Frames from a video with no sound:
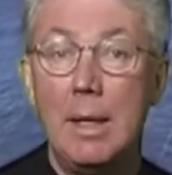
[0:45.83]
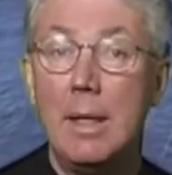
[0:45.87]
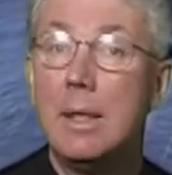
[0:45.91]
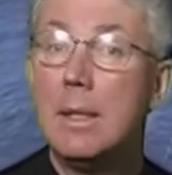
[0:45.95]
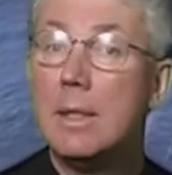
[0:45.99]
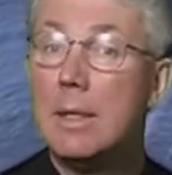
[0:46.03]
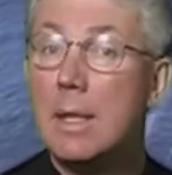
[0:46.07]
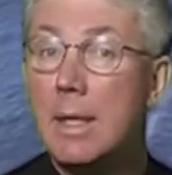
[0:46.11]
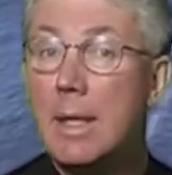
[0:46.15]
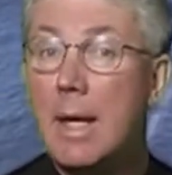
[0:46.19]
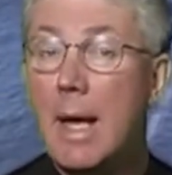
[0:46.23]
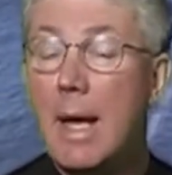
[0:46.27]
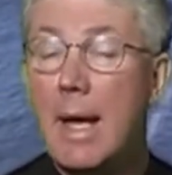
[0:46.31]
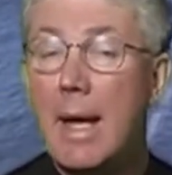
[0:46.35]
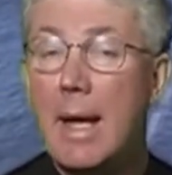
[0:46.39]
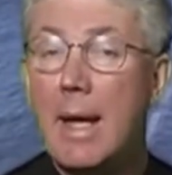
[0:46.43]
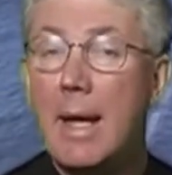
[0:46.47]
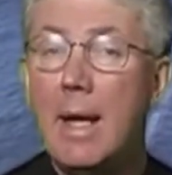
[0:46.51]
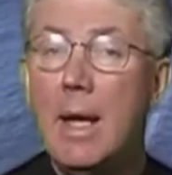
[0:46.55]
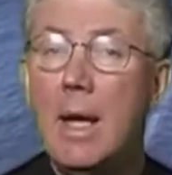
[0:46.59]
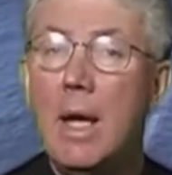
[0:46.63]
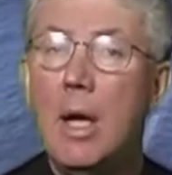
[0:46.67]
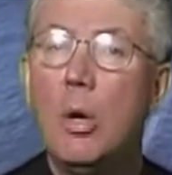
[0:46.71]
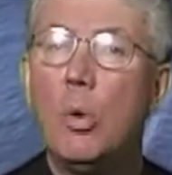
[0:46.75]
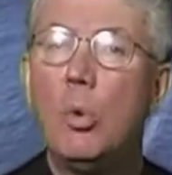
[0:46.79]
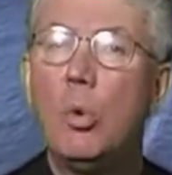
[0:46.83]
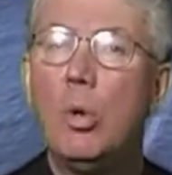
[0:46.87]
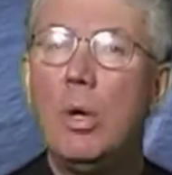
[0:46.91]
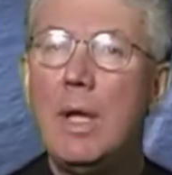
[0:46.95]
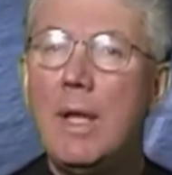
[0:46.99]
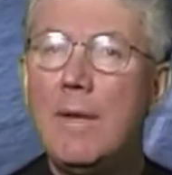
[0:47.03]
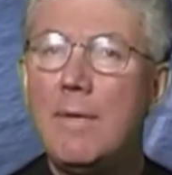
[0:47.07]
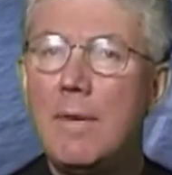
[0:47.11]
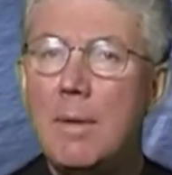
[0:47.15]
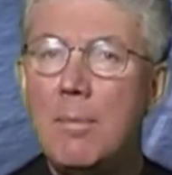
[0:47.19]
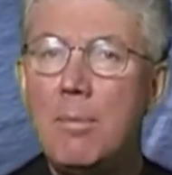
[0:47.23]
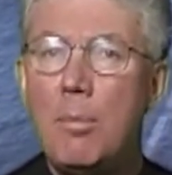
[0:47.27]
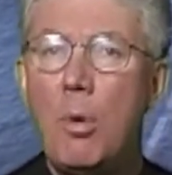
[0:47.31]
Today, we're
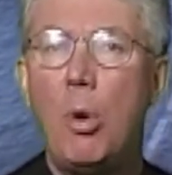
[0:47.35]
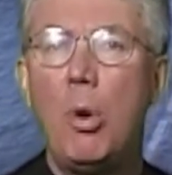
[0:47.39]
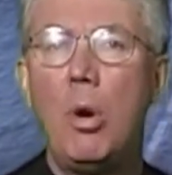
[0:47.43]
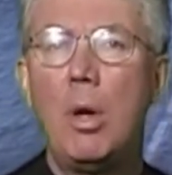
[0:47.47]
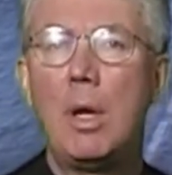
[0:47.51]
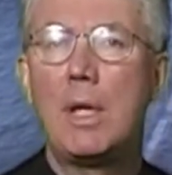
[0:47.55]
even more